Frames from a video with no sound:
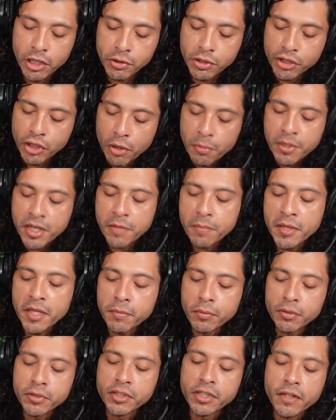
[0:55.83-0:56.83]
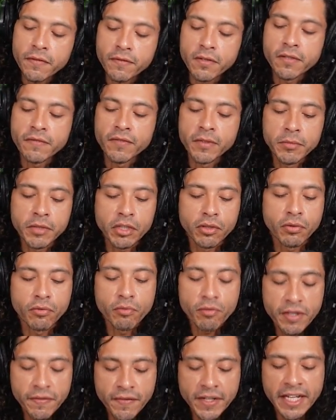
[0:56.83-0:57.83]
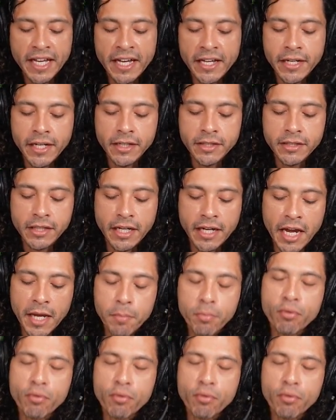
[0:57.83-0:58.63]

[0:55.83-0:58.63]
I know so many people suffer from these horrific headaches,